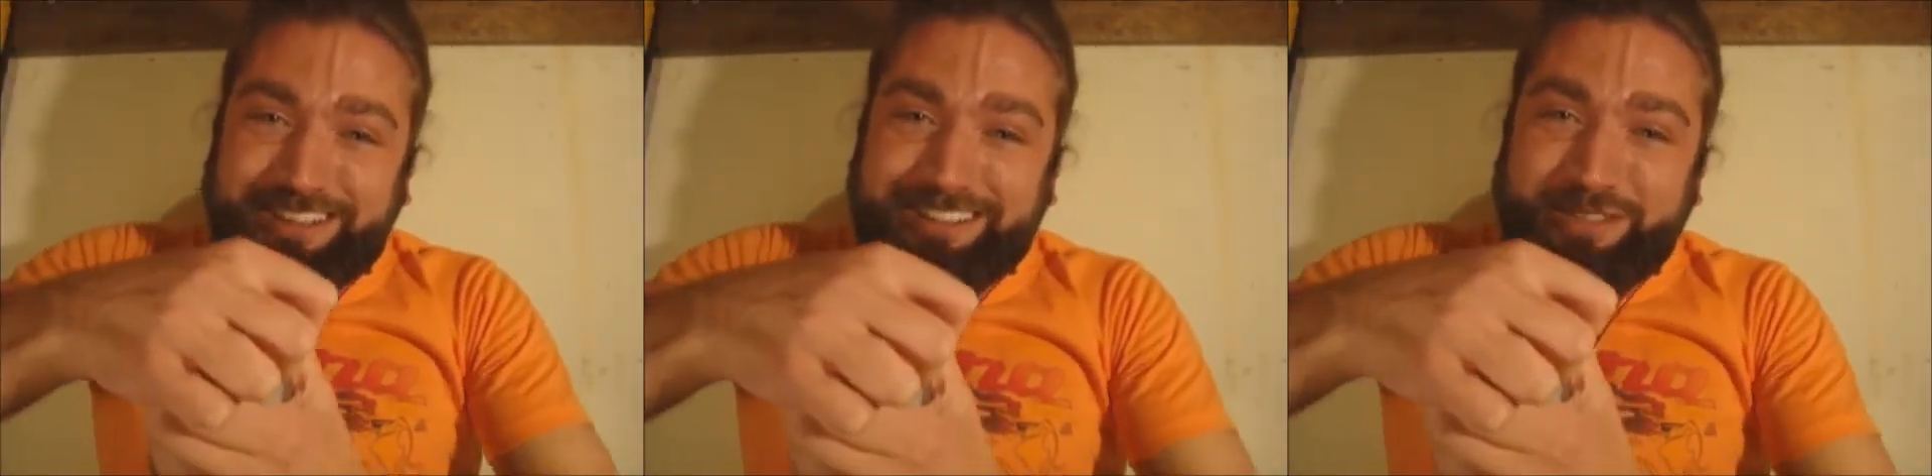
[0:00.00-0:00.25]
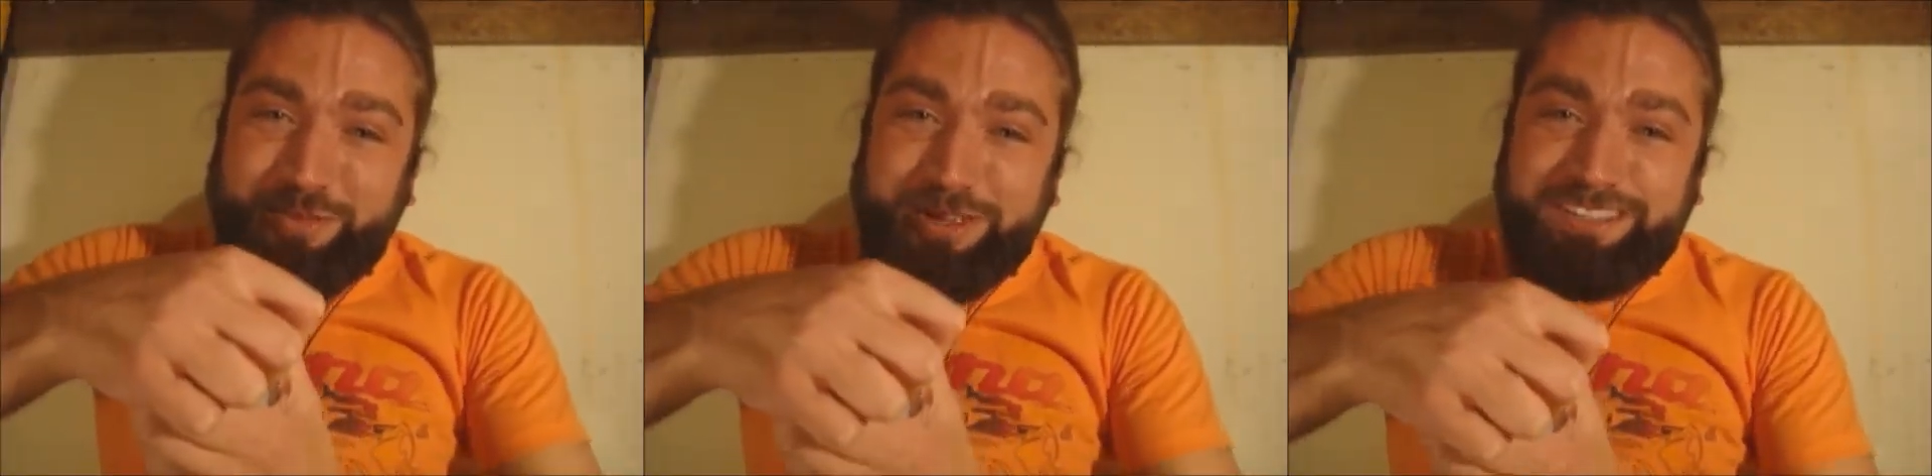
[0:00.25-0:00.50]

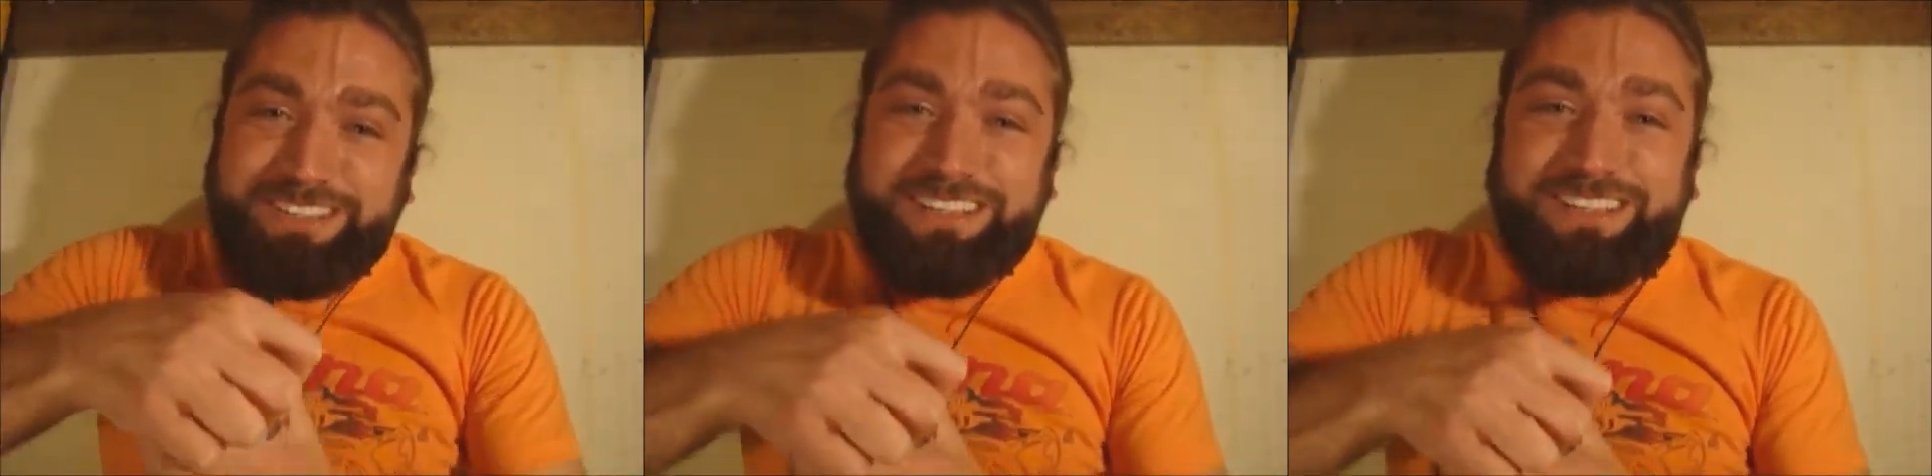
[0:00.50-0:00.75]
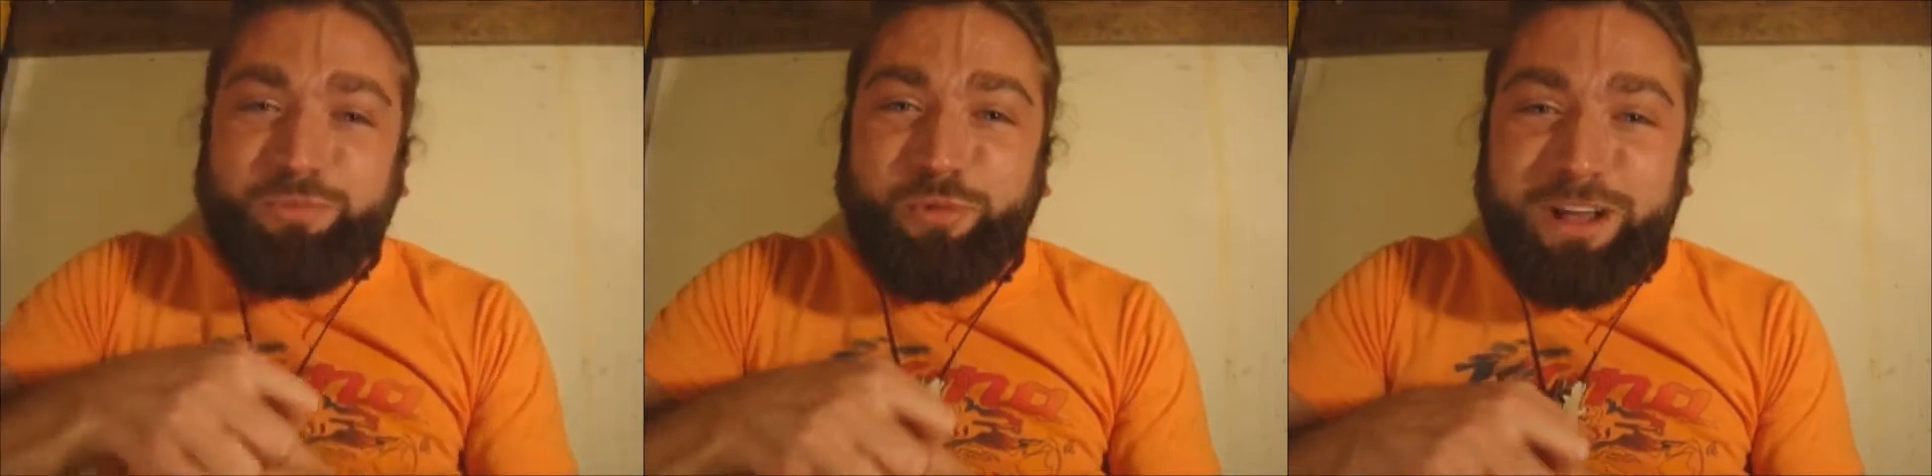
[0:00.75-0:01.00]
It's me,
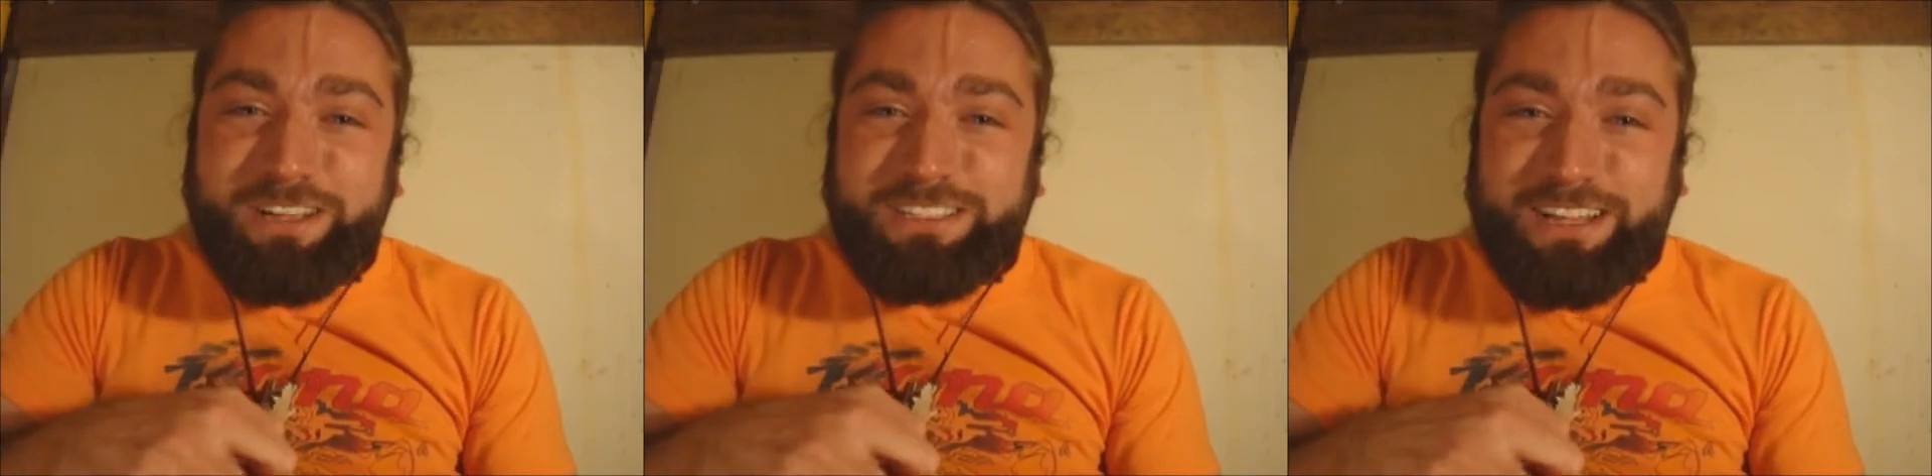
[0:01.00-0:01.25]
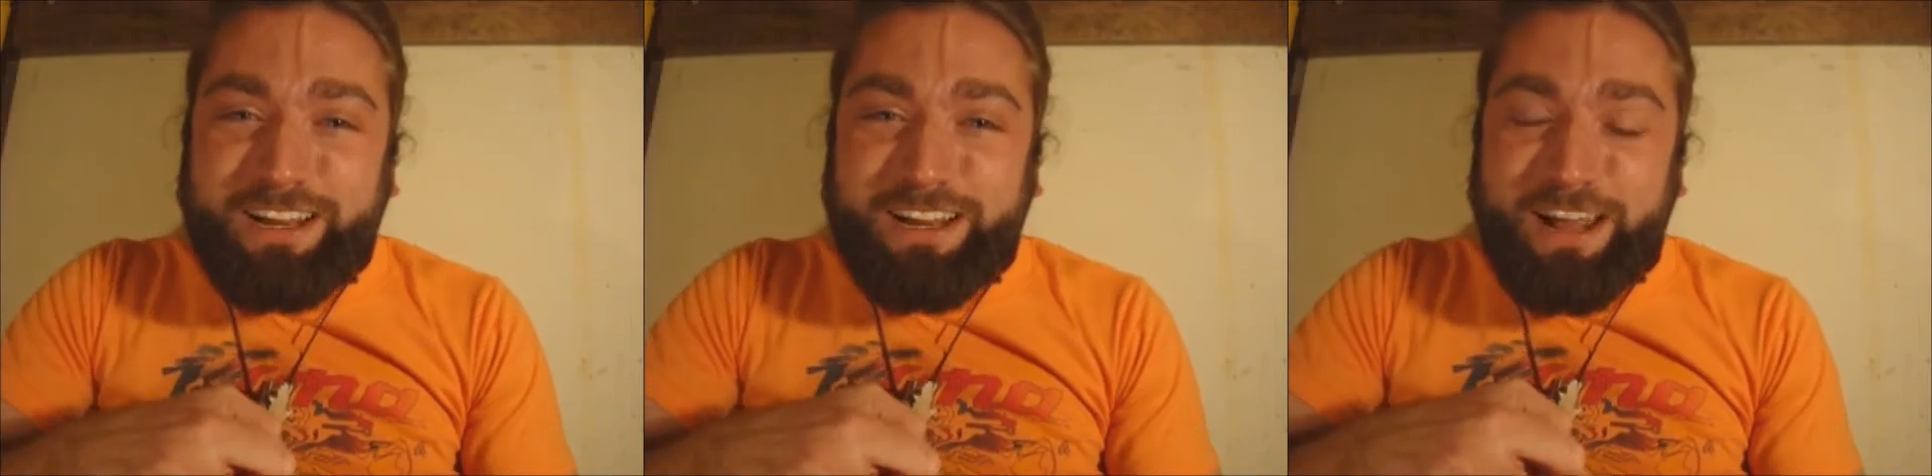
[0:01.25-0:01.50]
Diggy Splash,
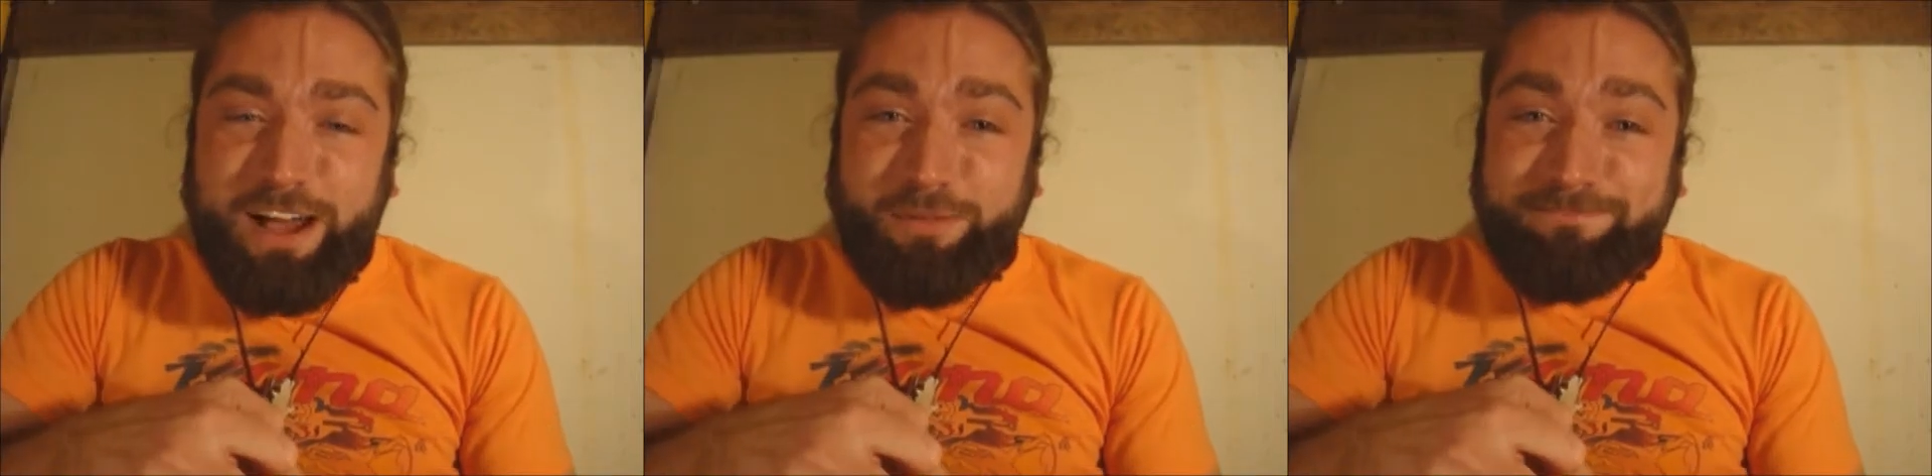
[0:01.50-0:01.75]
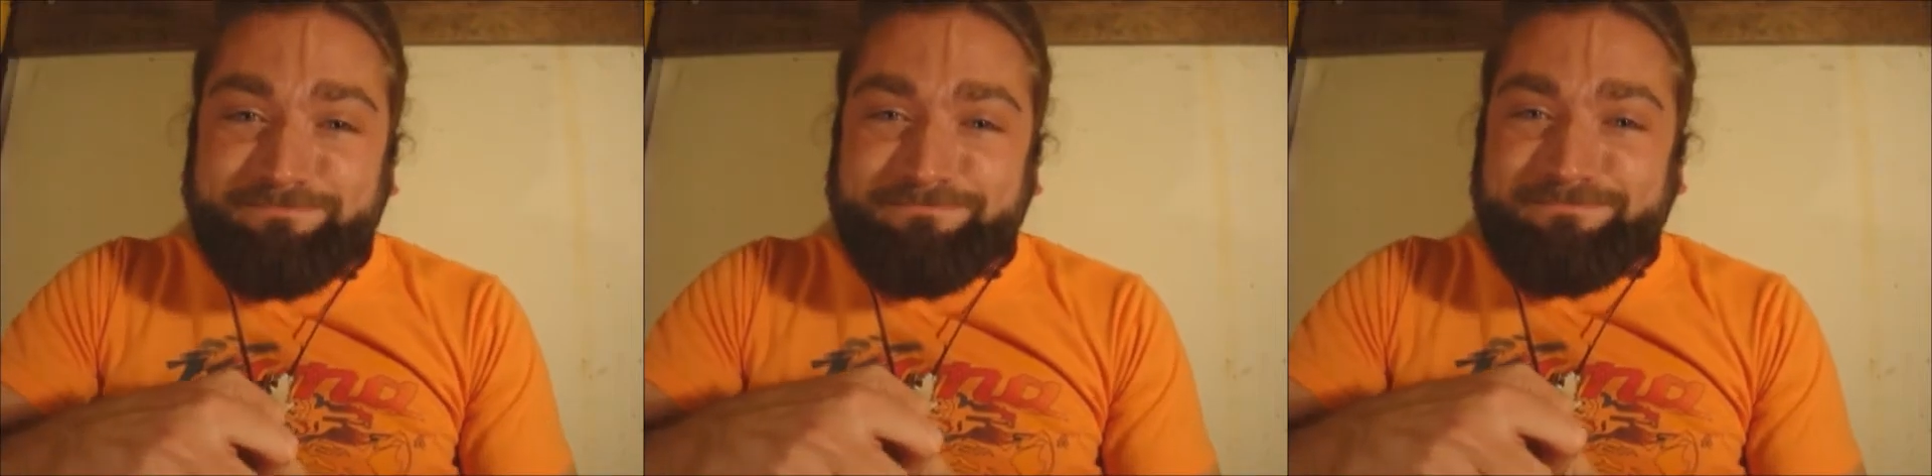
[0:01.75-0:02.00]
signing out.